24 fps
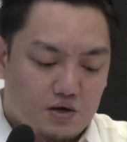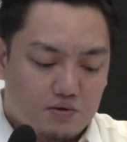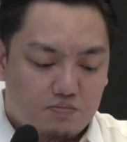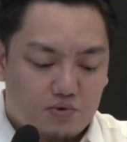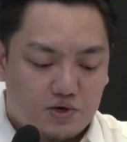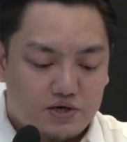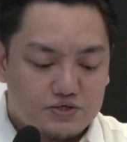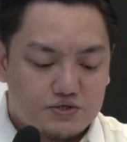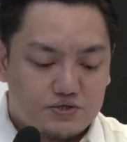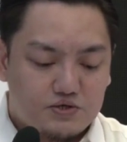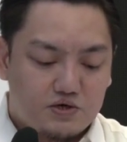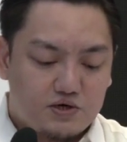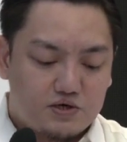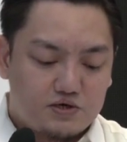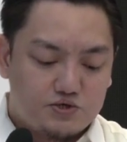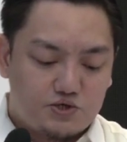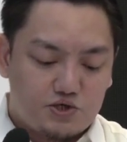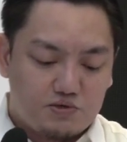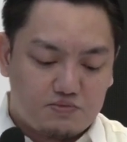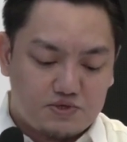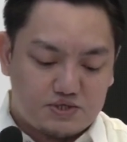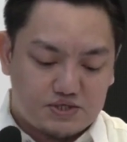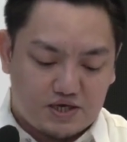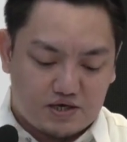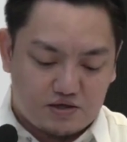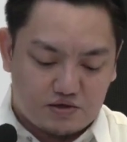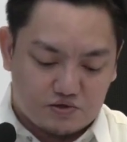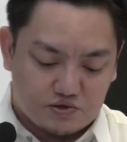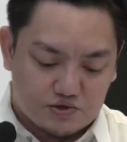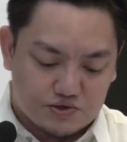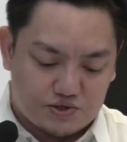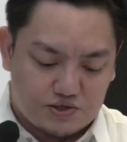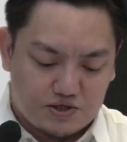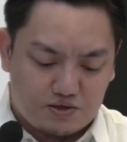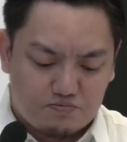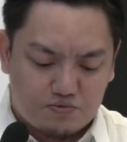Police Colonel Jimmy
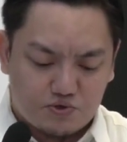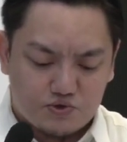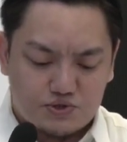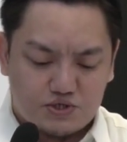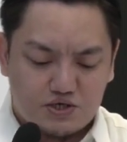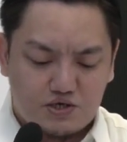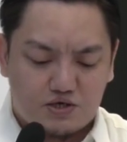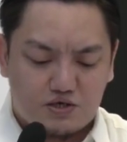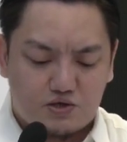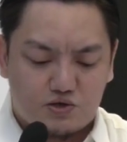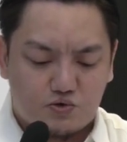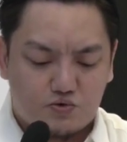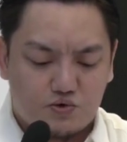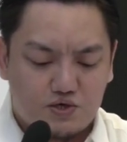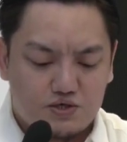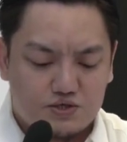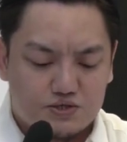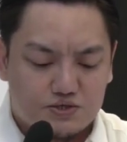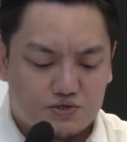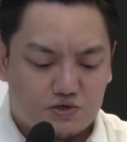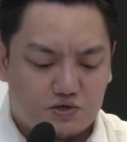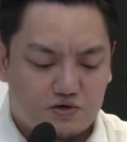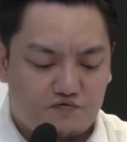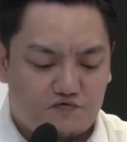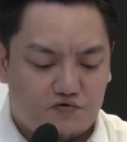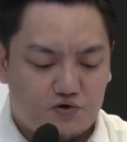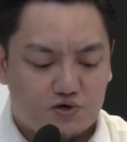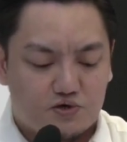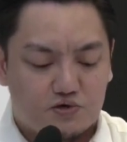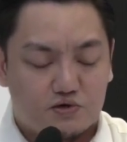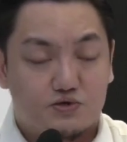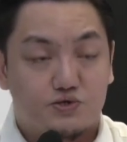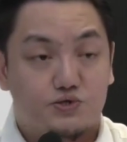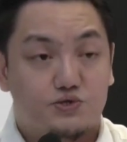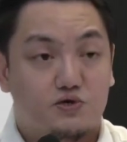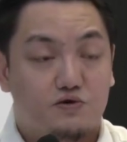Santos then proceeded to Eastern
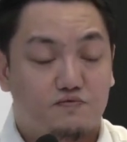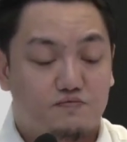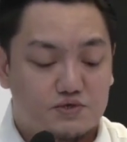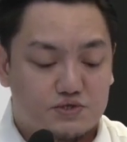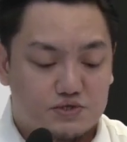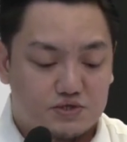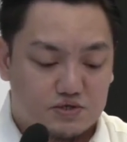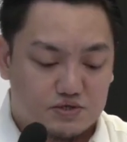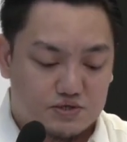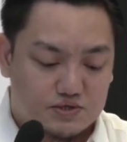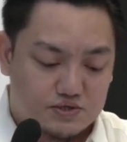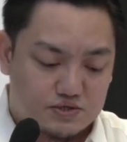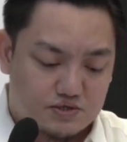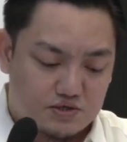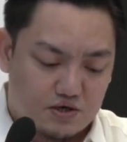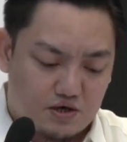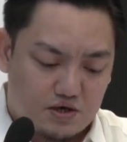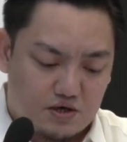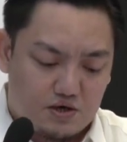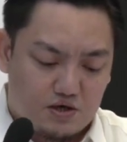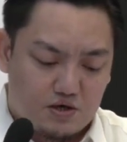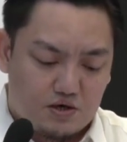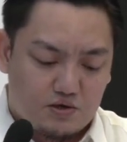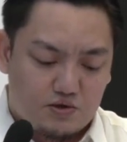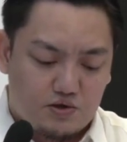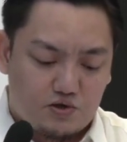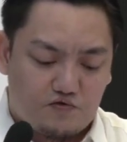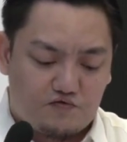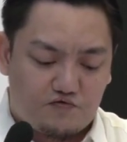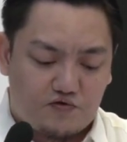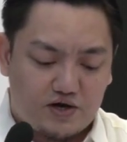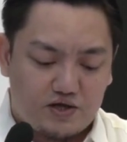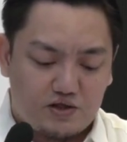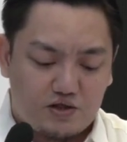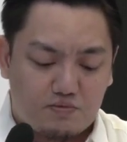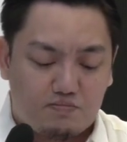Funeral Services to
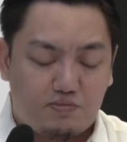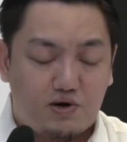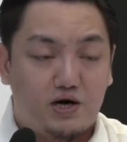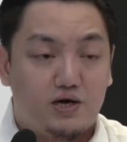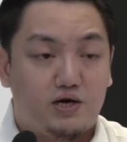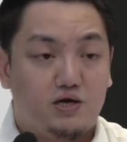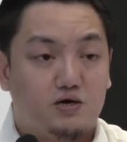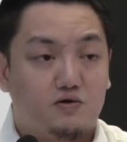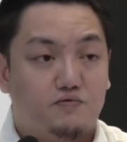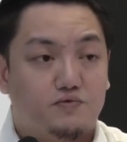find the body